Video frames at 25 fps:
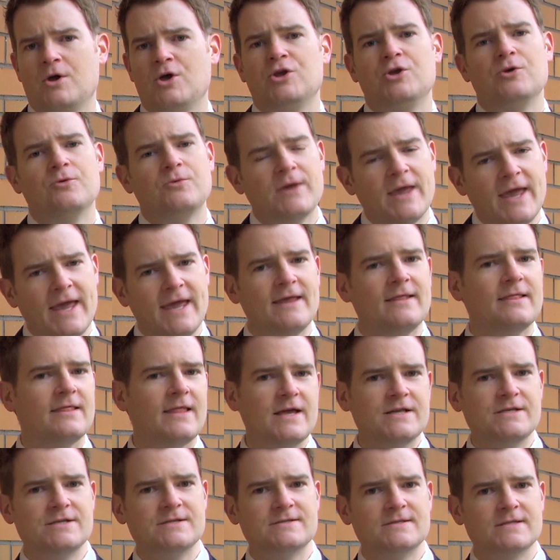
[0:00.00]
You can't
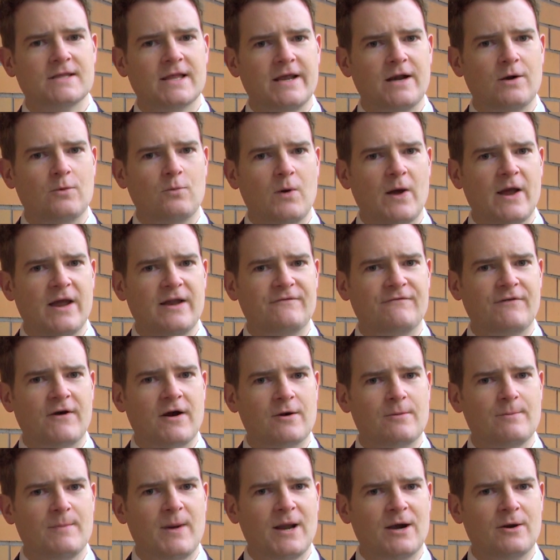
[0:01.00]
legislate away
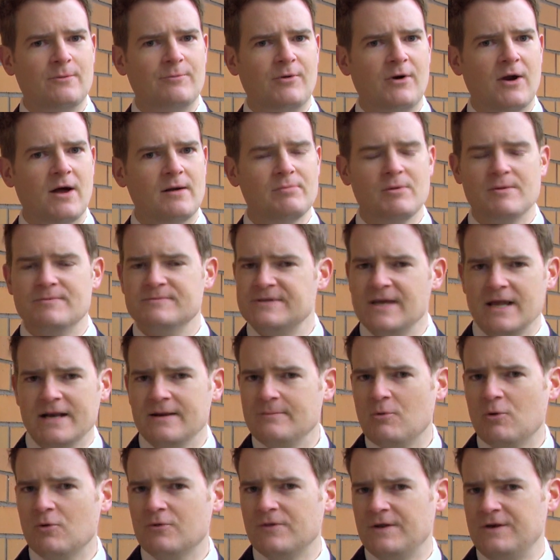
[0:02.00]
environmental problems any
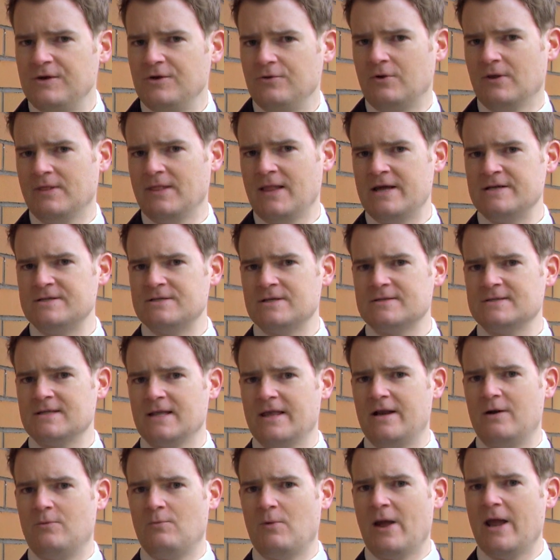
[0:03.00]
more than you can
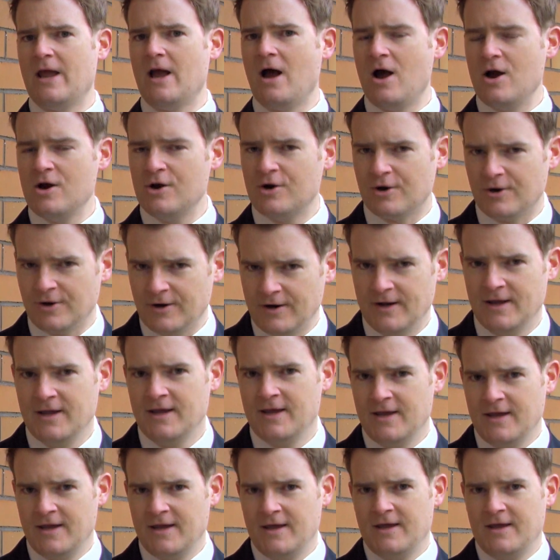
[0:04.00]
legislate away hunger.
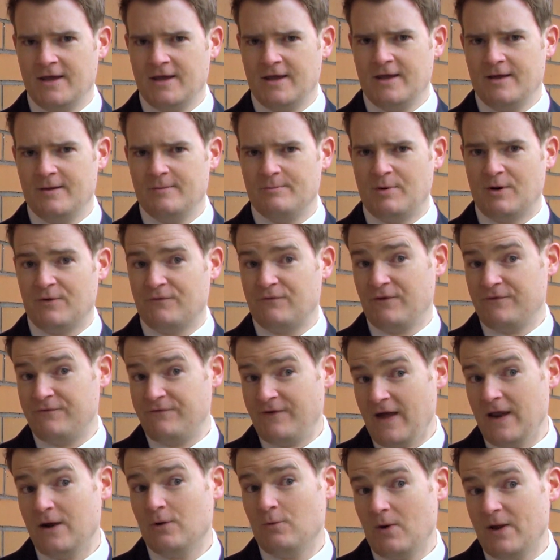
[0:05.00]
But if we
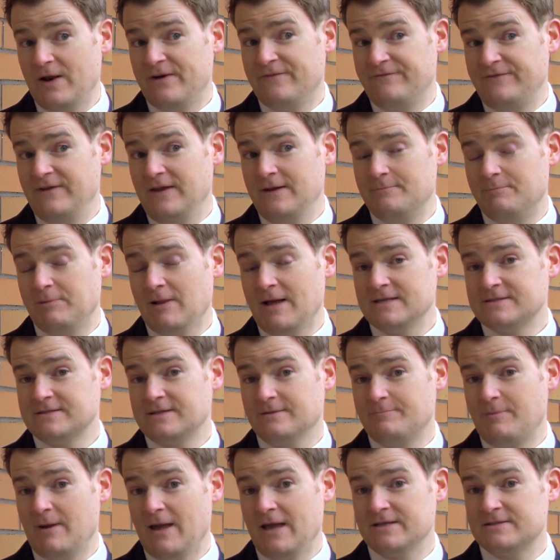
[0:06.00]
found a way to feed
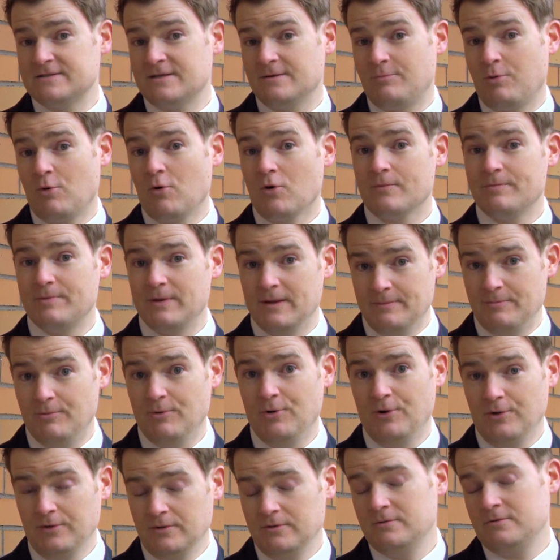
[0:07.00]
plastic bags to poor
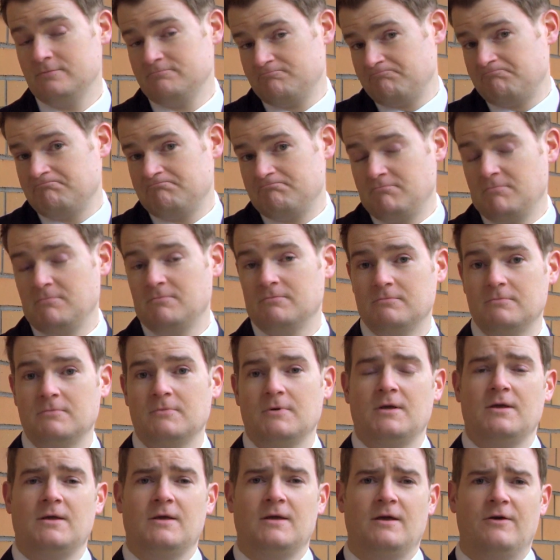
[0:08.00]
people,
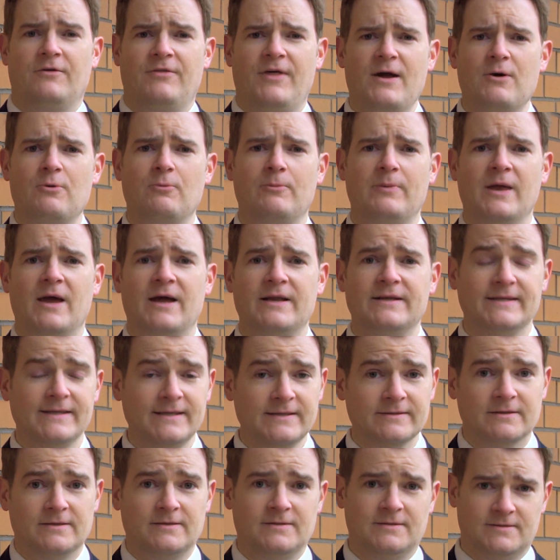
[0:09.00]
now that would be
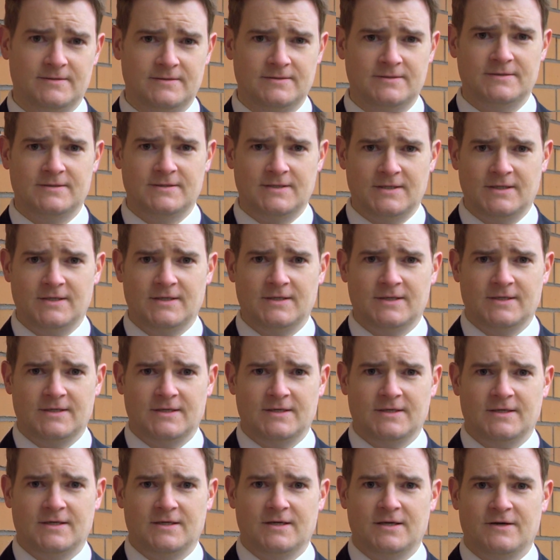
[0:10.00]
ideal.
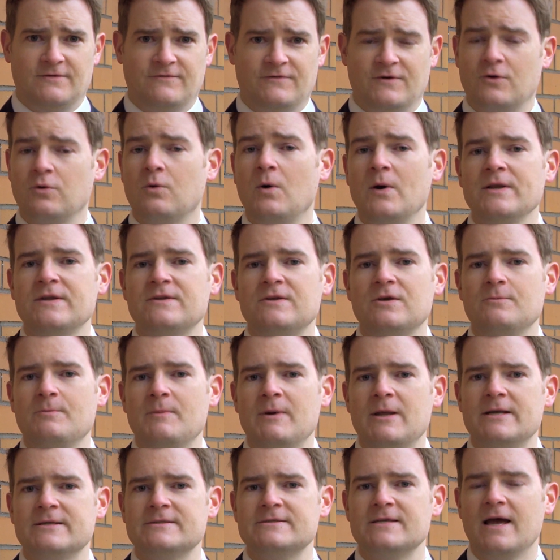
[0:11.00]
For 22
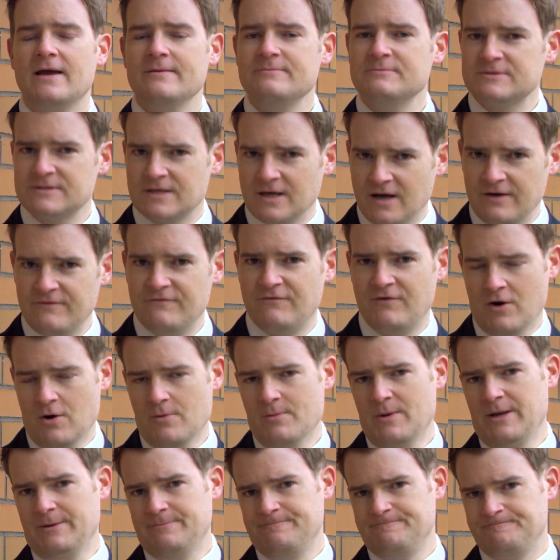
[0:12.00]
minutes, I'm Scott
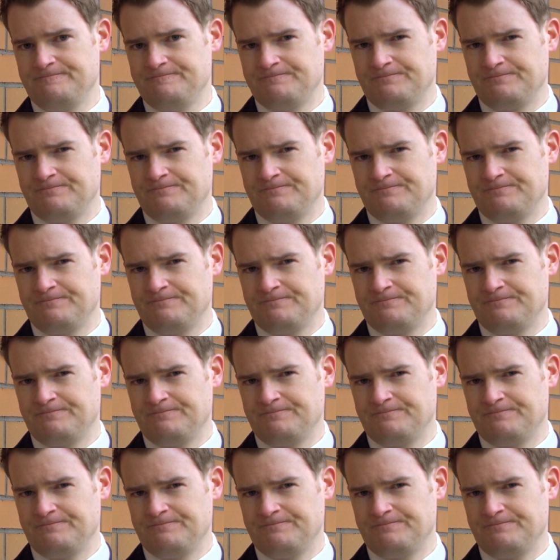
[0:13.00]
Vroman.